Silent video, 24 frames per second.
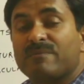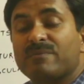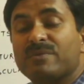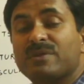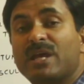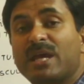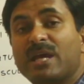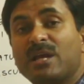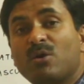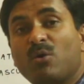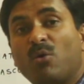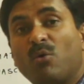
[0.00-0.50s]

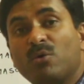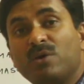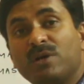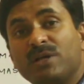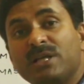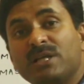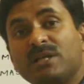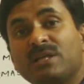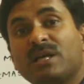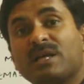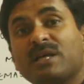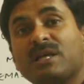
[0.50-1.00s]
then
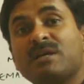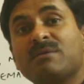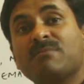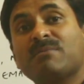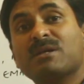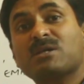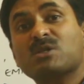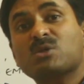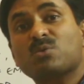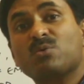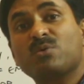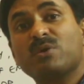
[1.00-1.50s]
only the
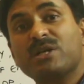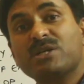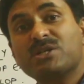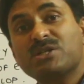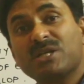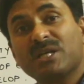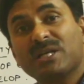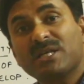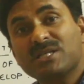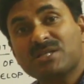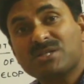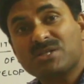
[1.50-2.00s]

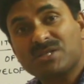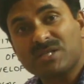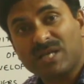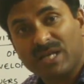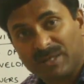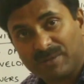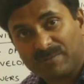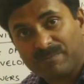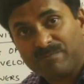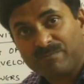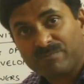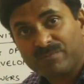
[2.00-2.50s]
emasculation is
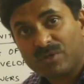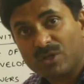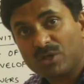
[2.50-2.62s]
done.